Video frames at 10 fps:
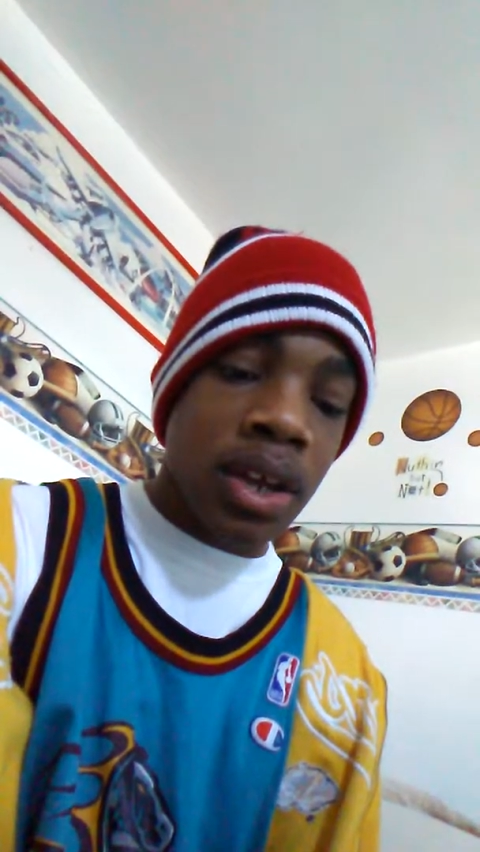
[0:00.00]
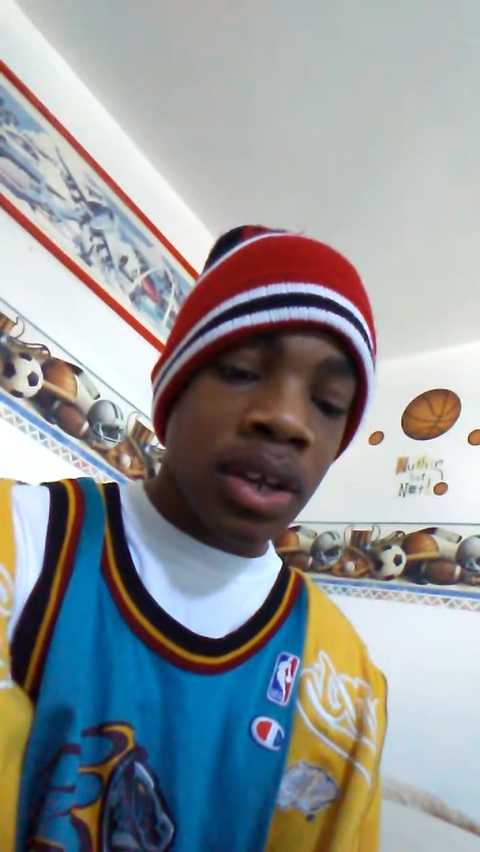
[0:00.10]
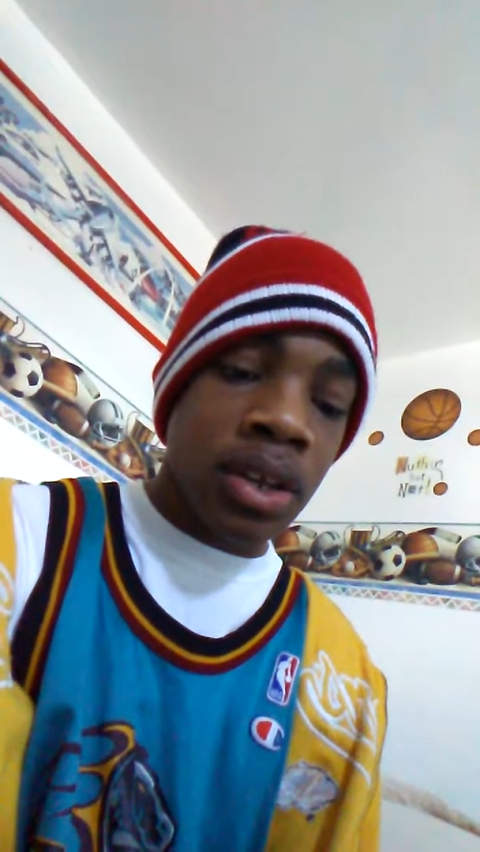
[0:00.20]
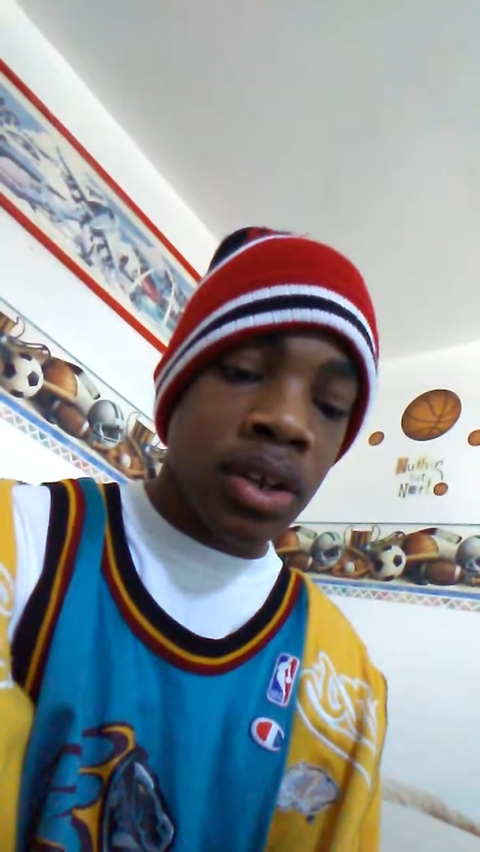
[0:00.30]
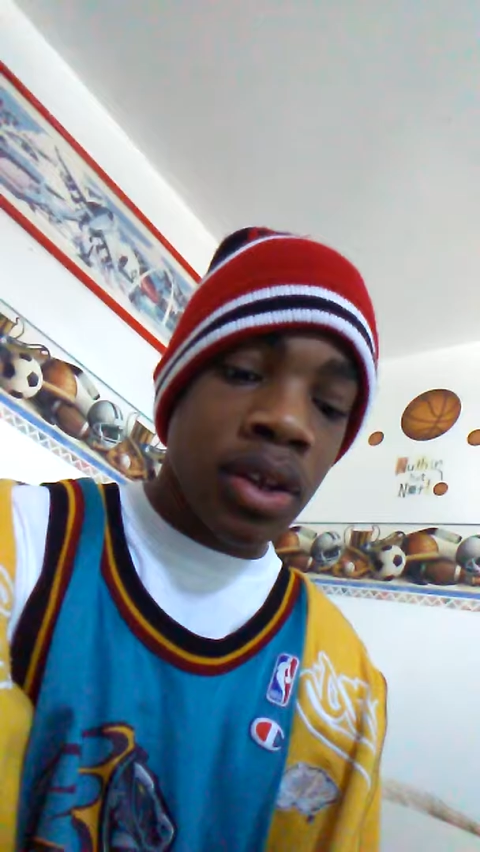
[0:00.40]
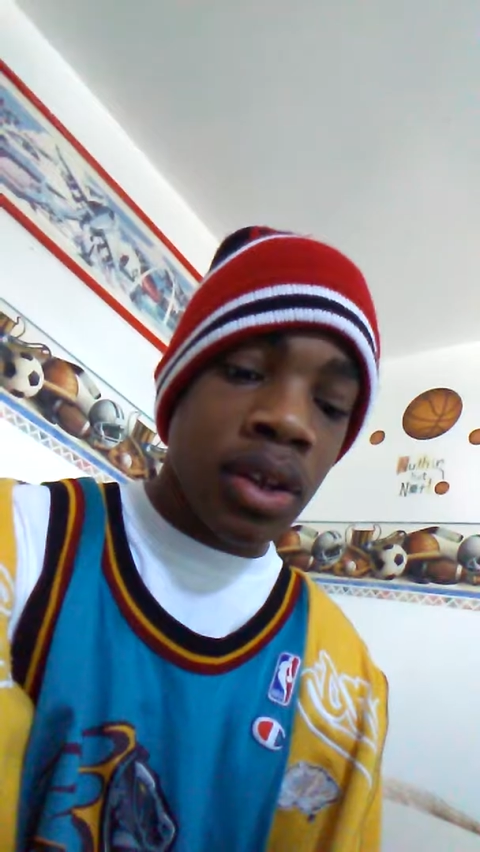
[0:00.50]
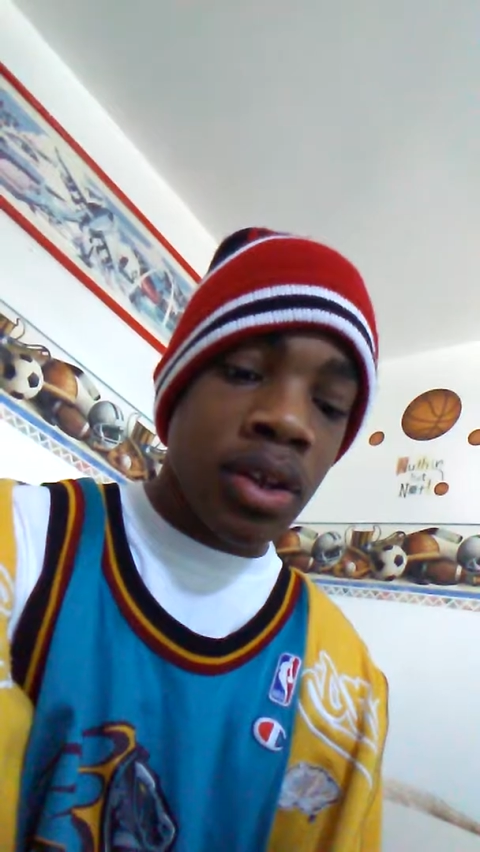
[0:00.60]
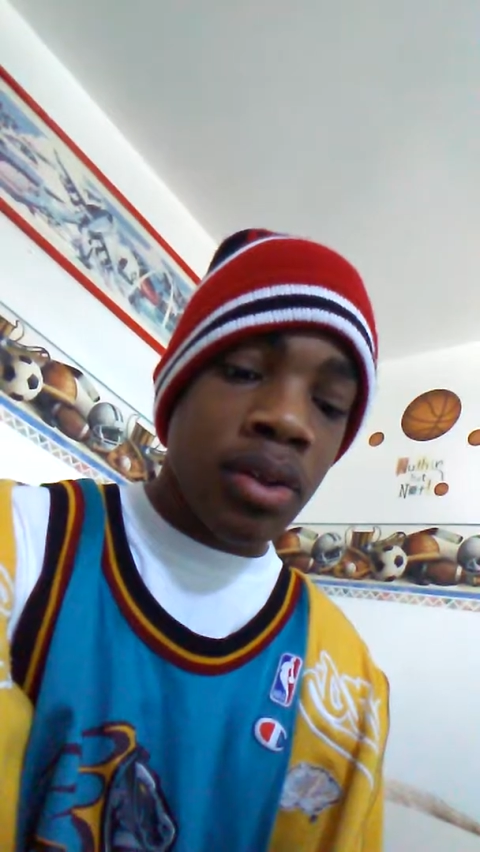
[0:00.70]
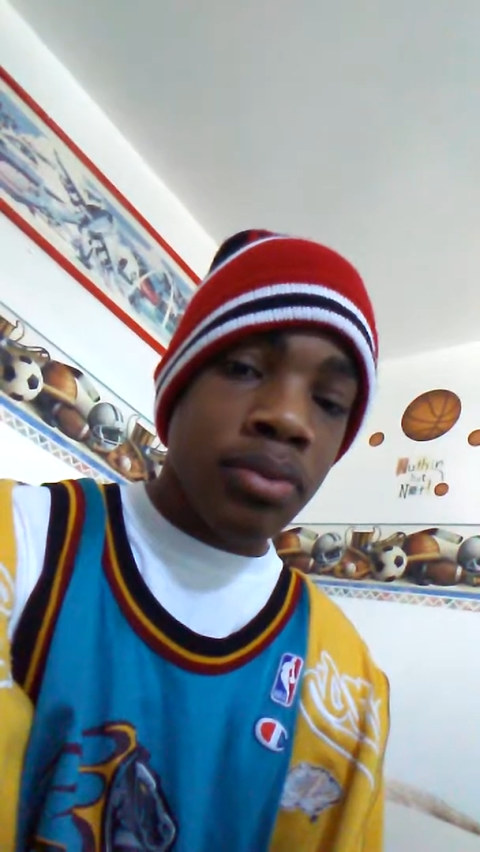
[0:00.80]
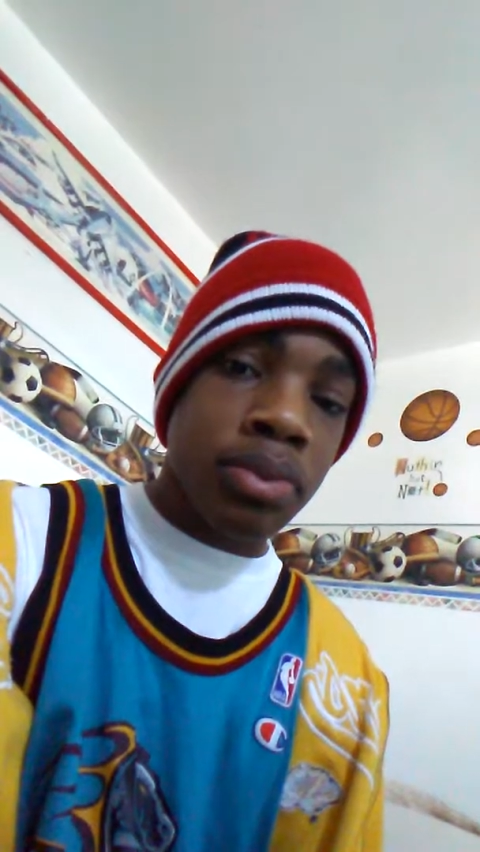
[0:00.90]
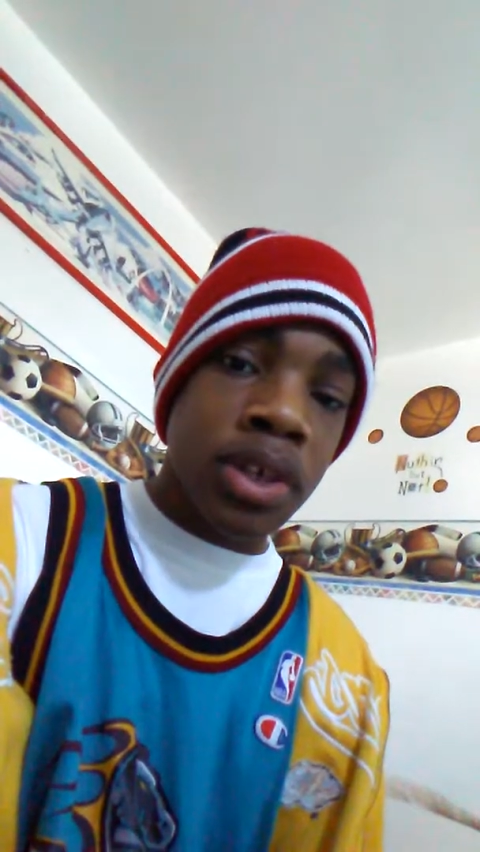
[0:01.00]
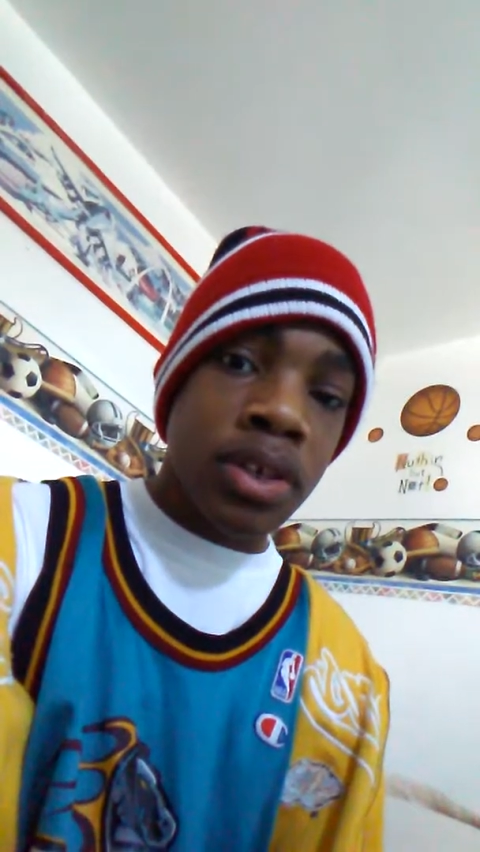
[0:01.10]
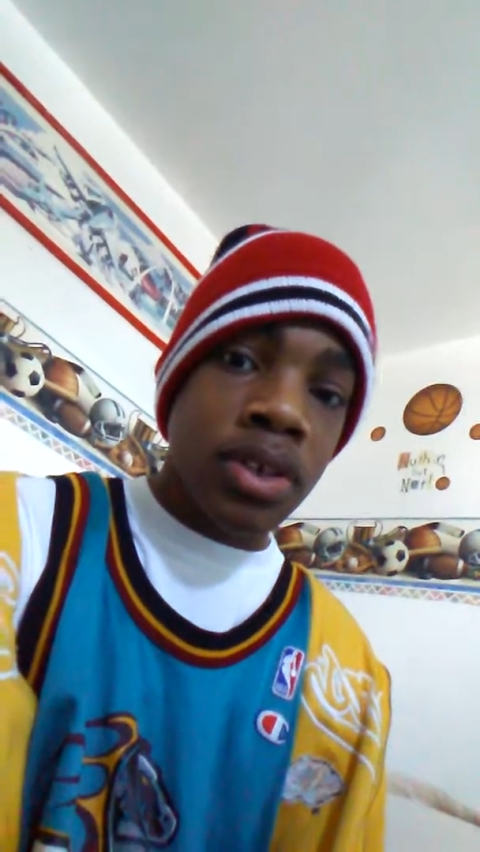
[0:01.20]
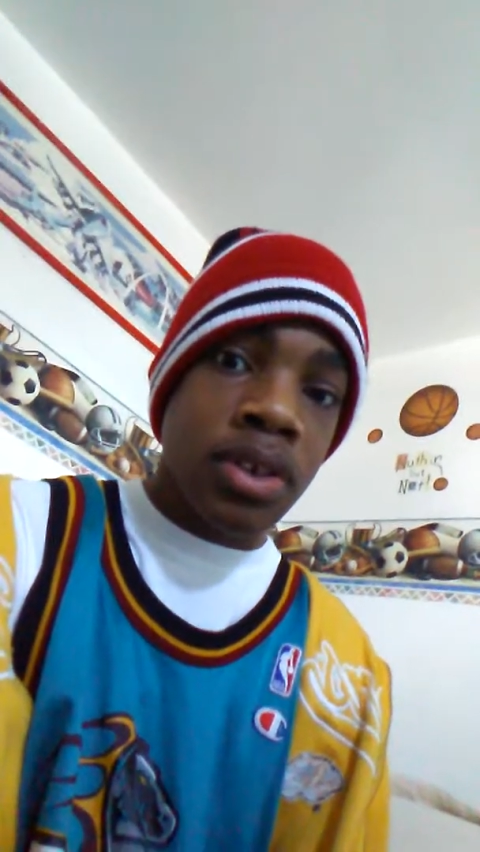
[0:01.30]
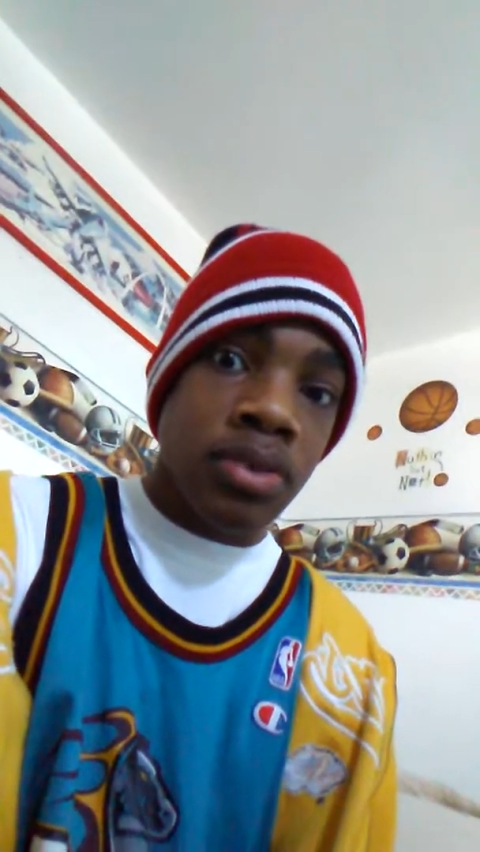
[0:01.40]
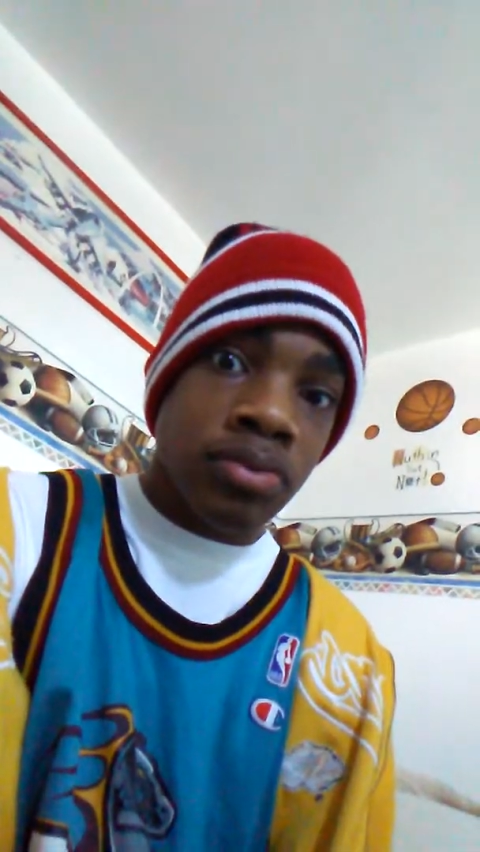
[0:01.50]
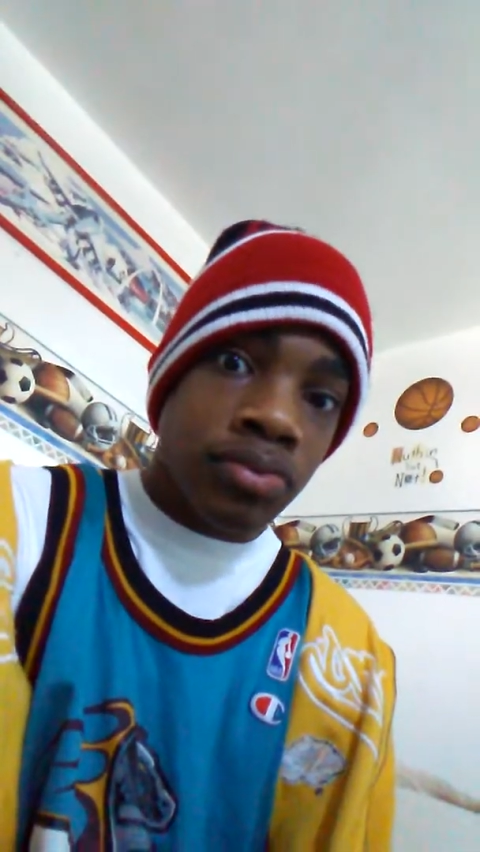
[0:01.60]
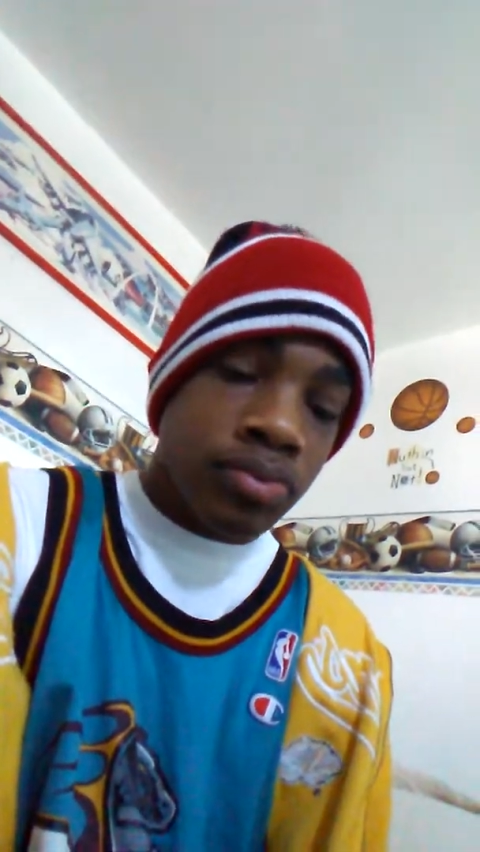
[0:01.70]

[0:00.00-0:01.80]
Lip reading: and play in the snow.